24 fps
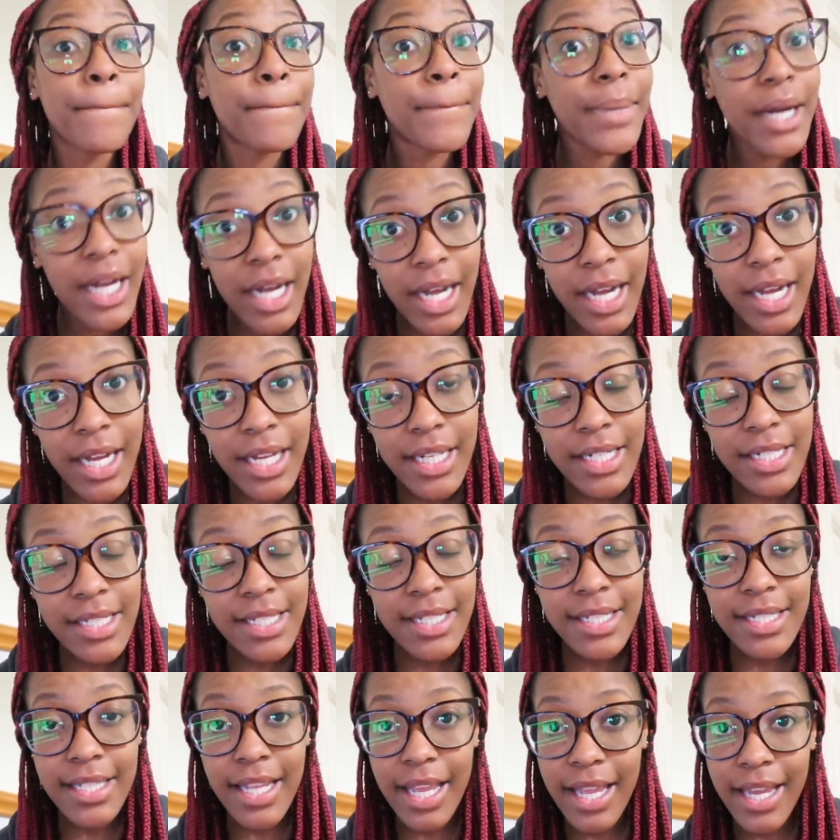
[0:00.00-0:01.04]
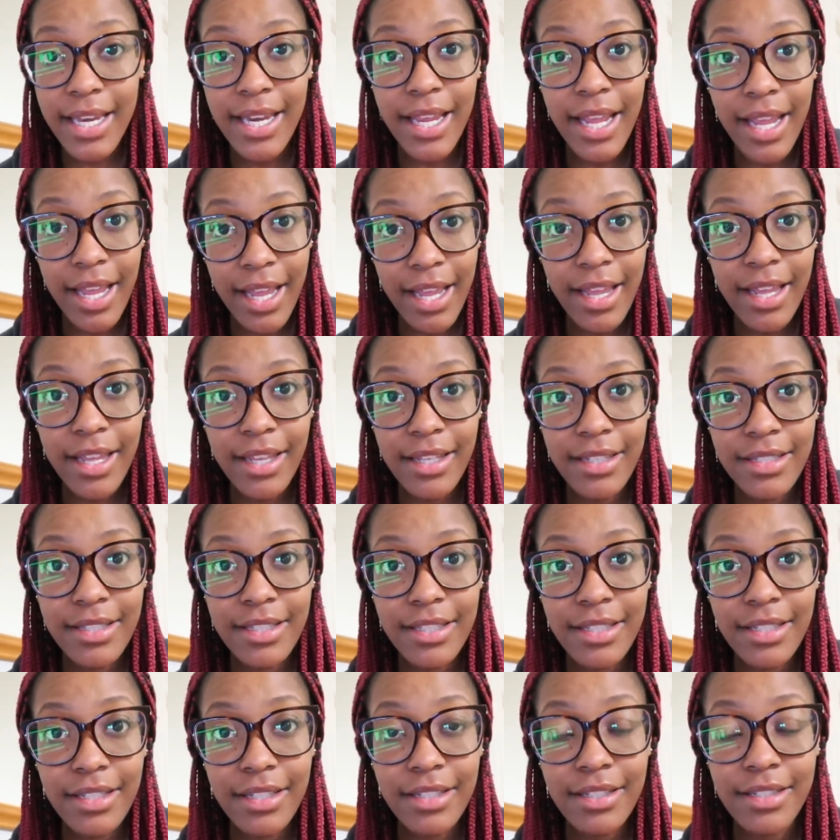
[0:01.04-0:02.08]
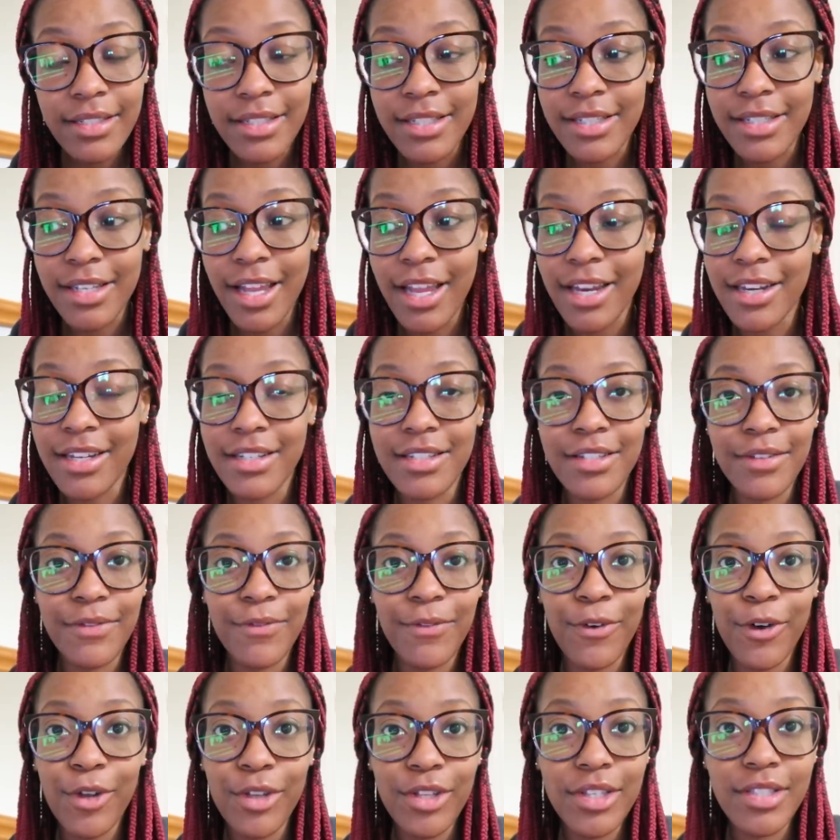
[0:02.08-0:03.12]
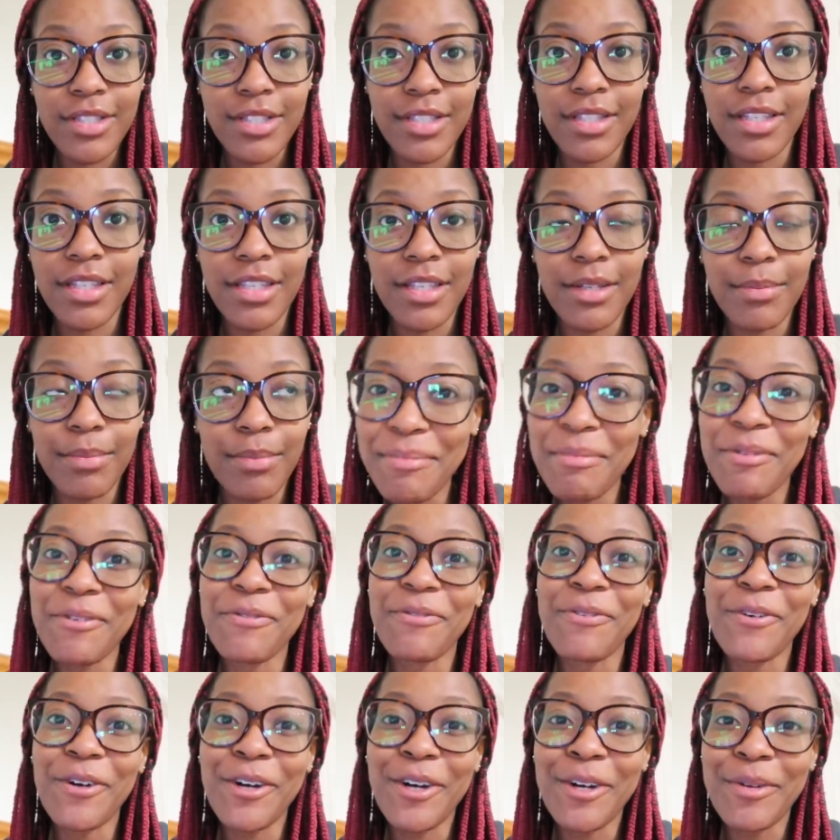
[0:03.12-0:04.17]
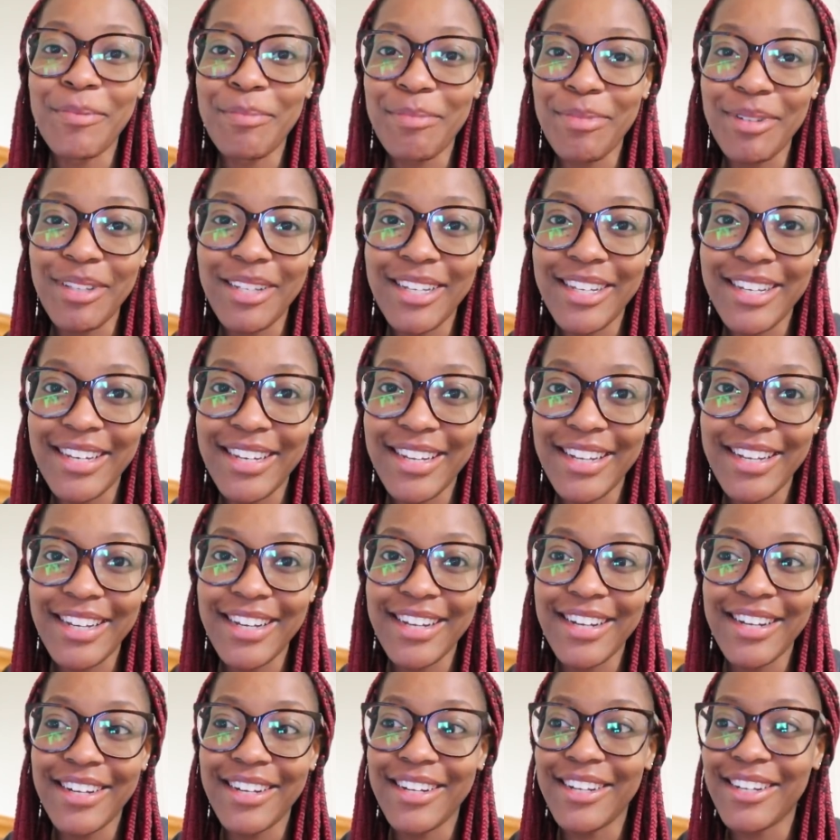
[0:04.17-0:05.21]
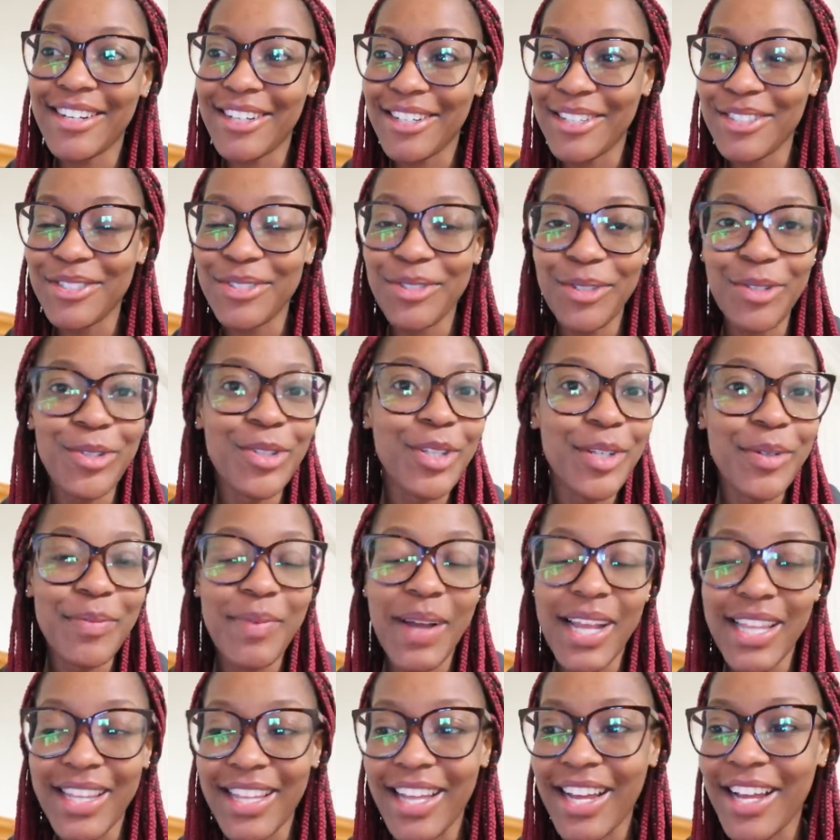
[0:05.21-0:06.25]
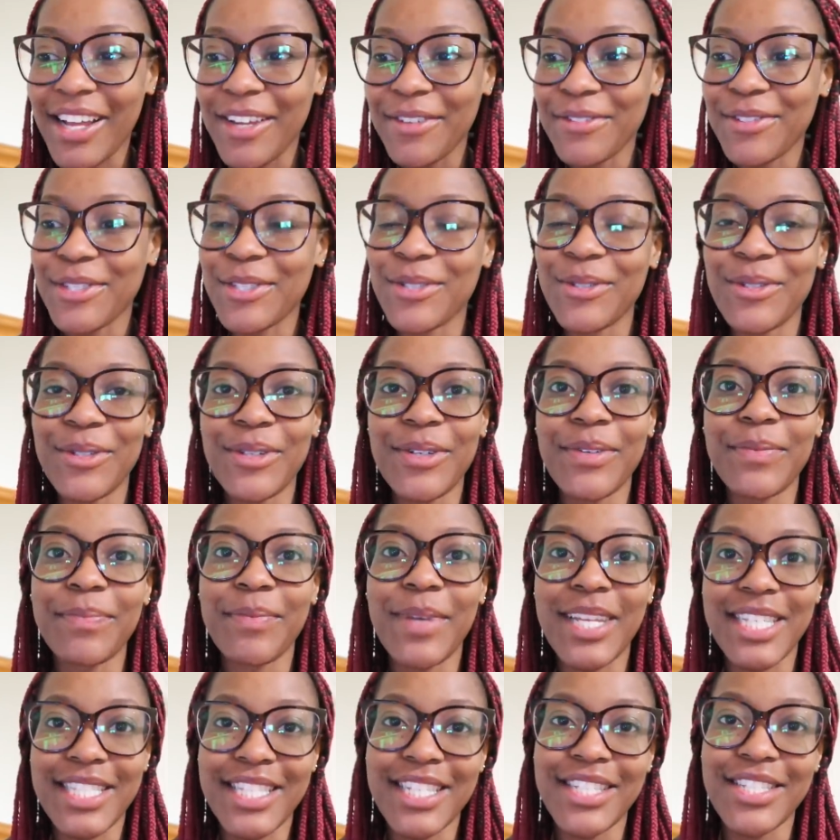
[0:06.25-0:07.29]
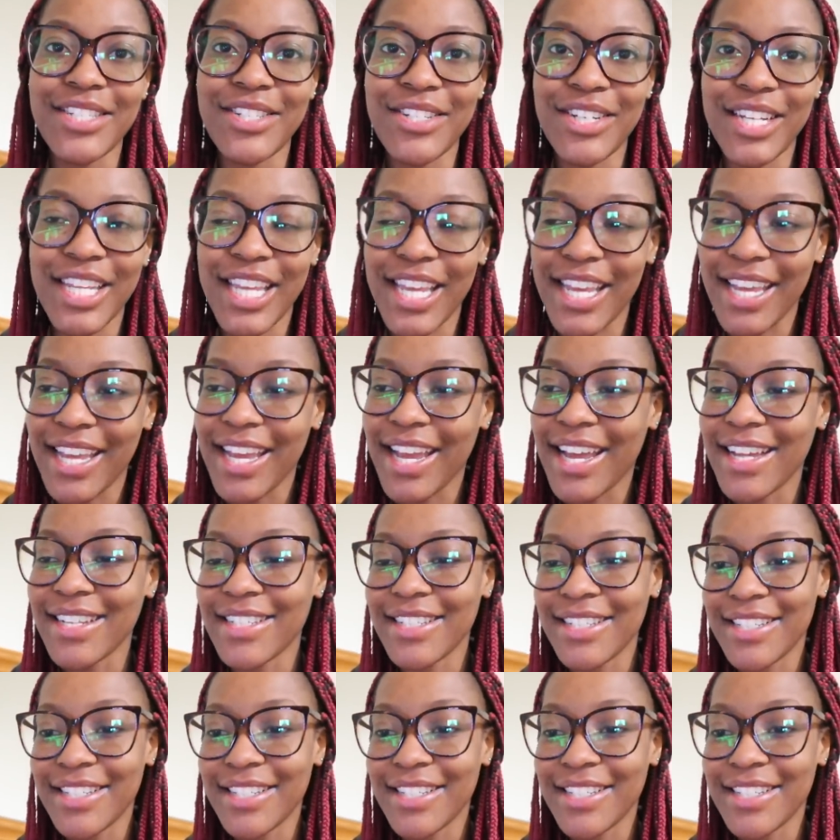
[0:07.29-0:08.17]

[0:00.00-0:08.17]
but said ex decided to fall asleep before completing controlling my life so my sister Kay had